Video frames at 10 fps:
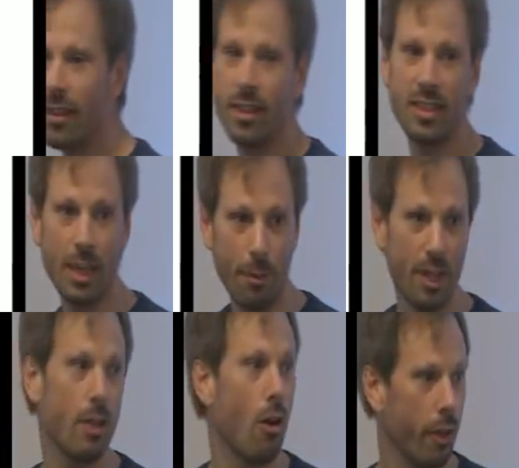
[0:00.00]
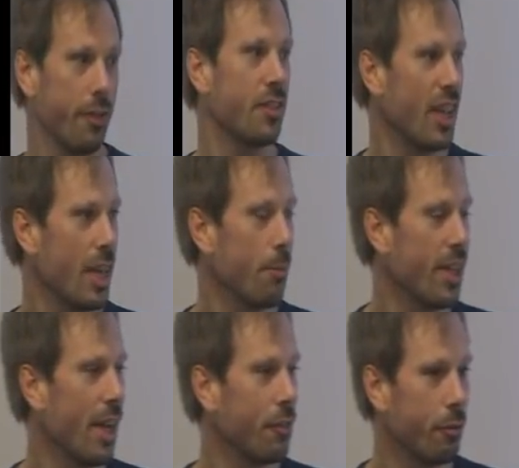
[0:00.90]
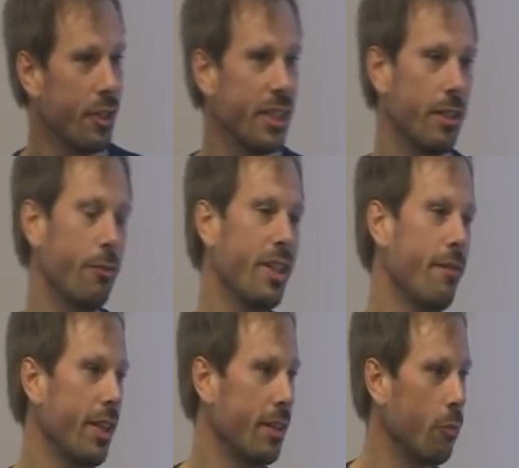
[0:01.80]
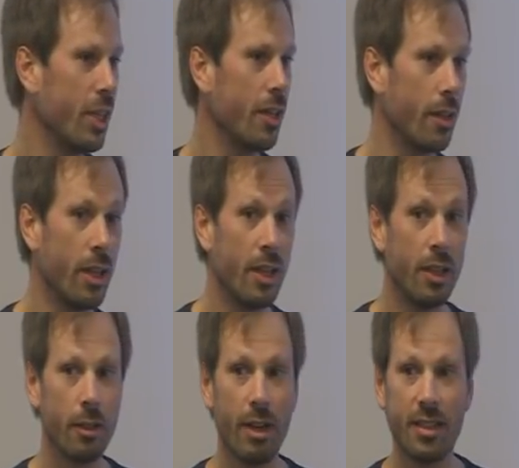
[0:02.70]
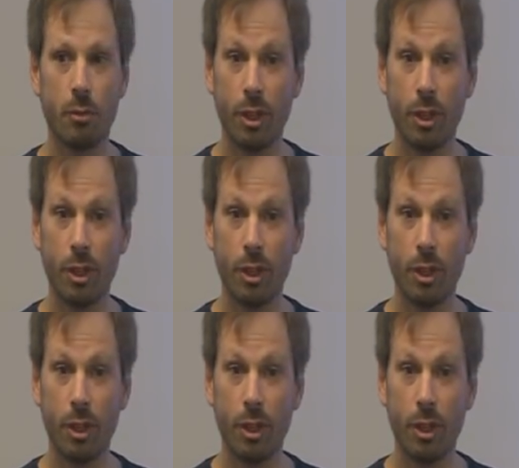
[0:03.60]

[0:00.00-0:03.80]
the same thing all of the time. They have to re reinvent the wheel. Granted, we're